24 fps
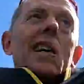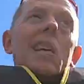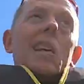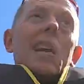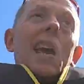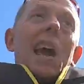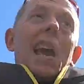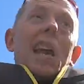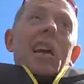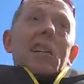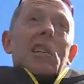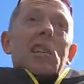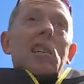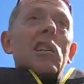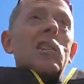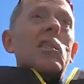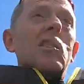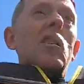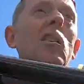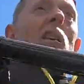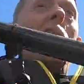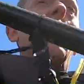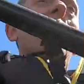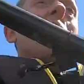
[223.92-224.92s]
Yeah, he's just
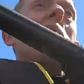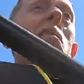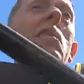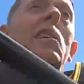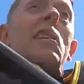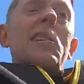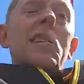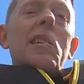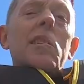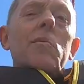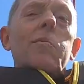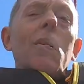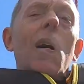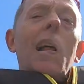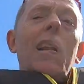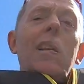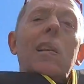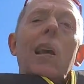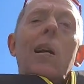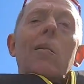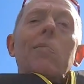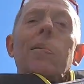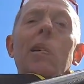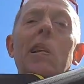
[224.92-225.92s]
done a long distance wild
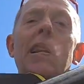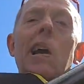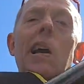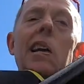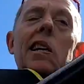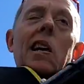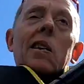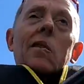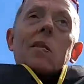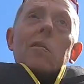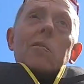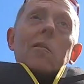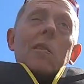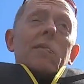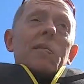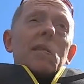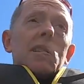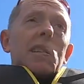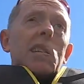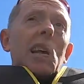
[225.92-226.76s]
camping that down the River